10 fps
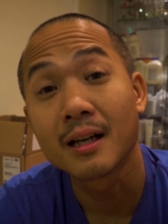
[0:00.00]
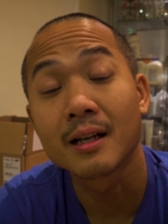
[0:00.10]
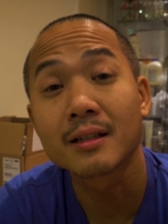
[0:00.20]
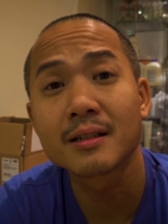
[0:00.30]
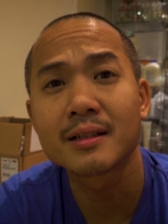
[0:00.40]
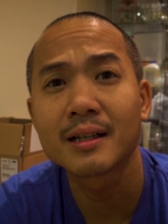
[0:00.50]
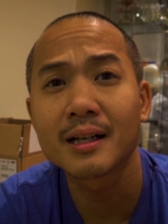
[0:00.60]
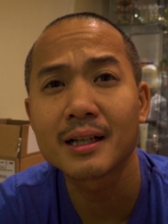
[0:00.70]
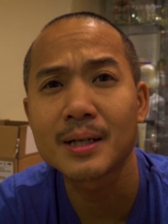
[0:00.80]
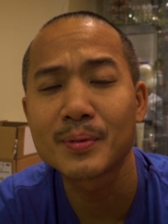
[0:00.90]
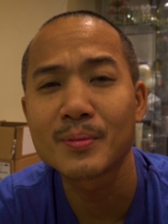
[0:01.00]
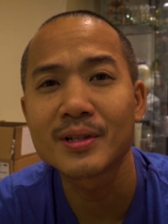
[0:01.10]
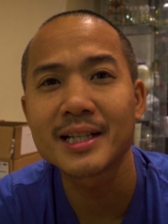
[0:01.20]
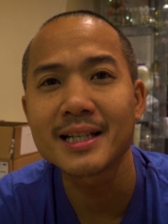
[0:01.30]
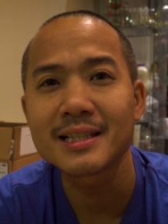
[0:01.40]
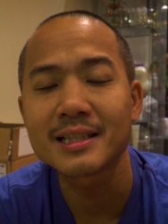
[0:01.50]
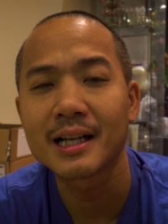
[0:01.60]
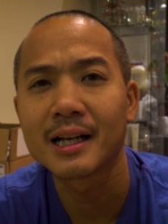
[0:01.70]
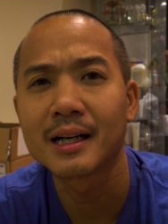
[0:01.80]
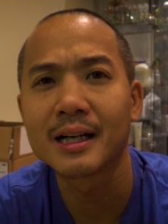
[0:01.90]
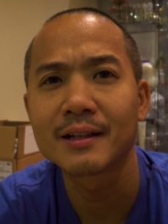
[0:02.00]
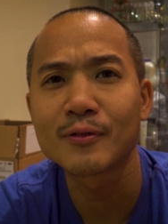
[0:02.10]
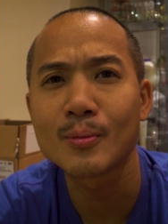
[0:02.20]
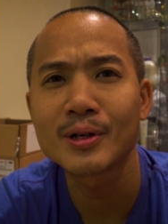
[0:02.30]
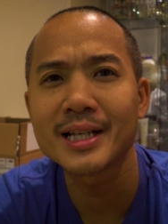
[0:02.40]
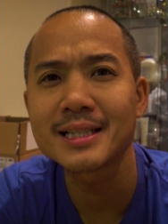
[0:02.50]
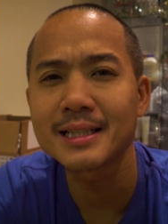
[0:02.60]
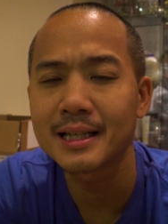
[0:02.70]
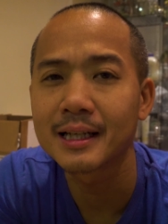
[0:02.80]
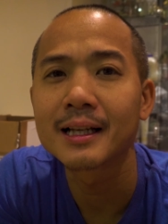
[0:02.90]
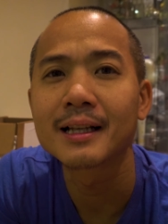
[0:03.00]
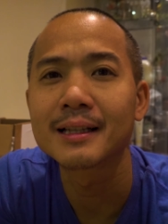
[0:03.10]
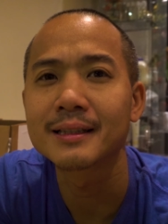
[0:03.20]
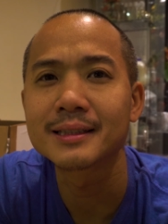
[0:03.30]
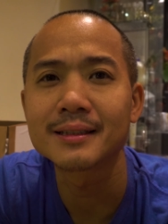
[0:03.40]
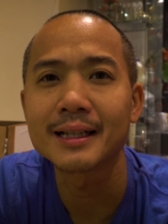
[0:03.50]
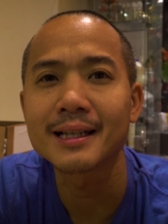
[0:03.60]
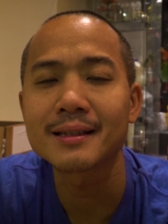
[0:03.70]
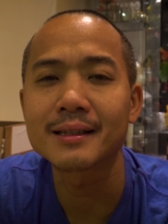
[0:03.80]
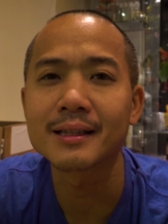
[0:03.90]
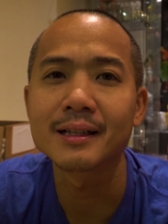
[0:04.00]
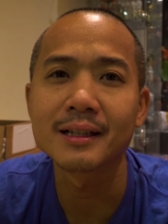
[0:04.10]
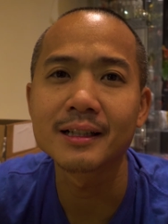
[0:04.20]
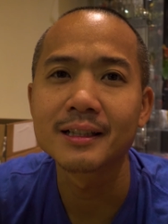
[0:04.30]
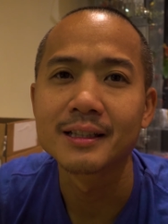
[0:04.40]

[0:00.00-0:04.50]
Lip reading: a good couple more days, 4 more days until I get the